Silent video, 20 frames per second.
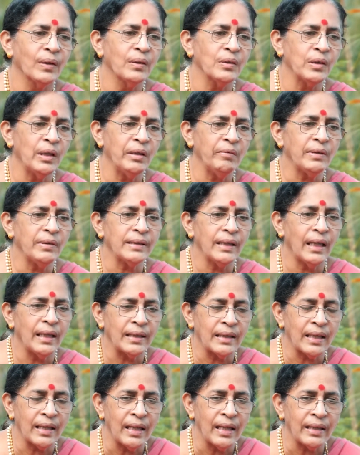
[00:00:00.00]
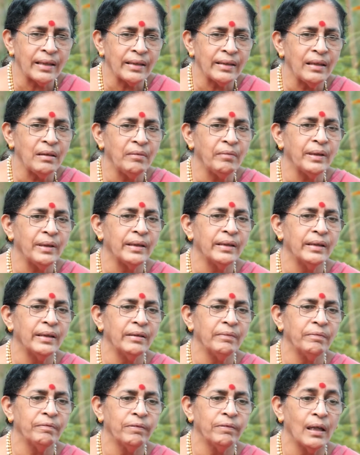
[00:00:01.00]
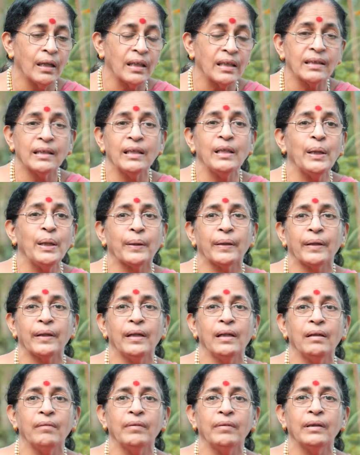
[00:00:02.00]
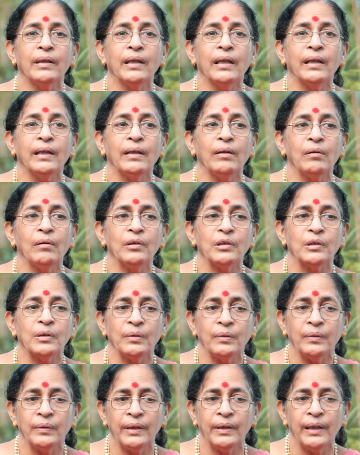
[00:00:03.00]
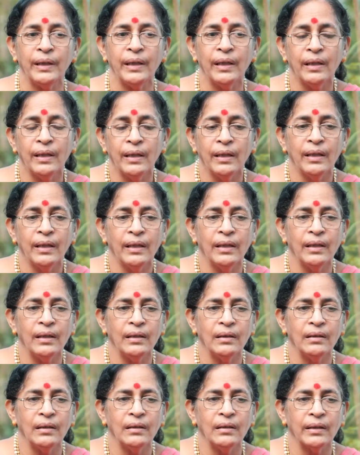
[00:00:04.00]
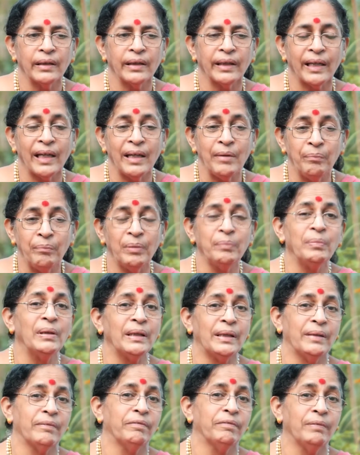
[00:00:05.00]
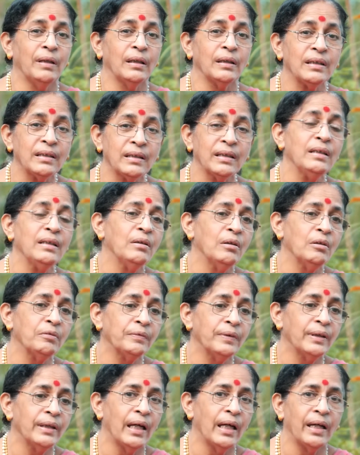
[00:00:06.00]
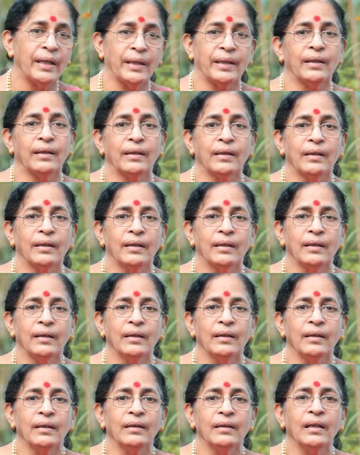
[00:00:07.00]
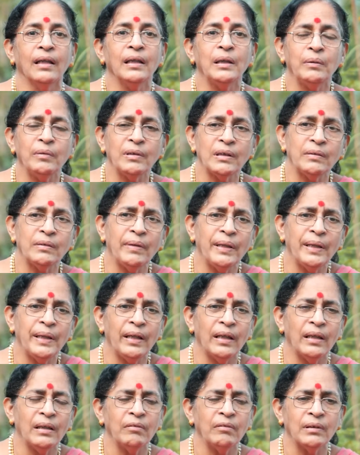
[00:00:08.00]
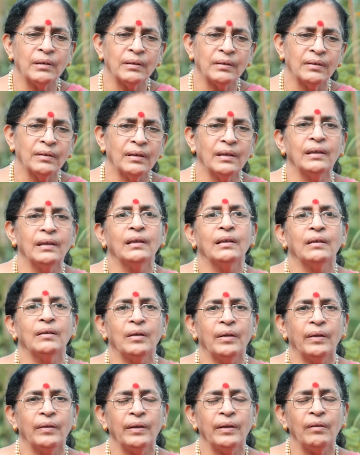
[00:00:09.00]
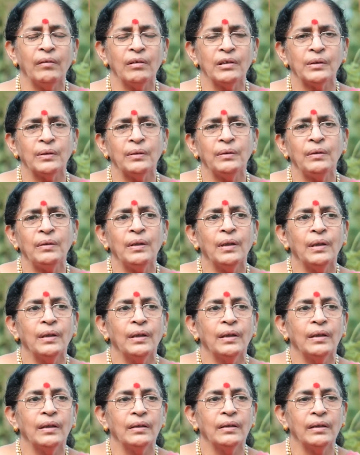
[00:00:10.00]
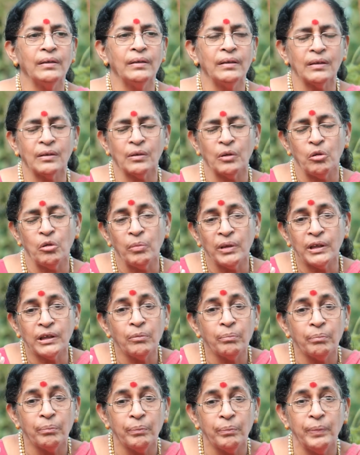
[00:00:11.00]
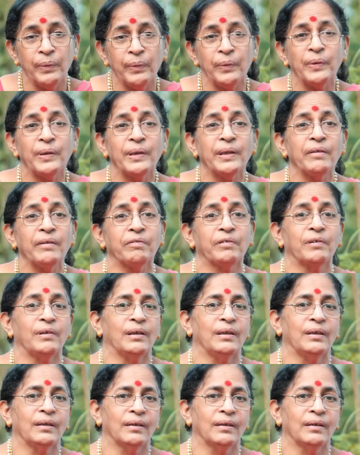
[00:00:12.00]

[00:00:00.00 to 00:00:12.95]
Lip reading: So I was attracted with the functioning and with, and also the capability, function of the eye. That was why I was, and also it is so much beautiful.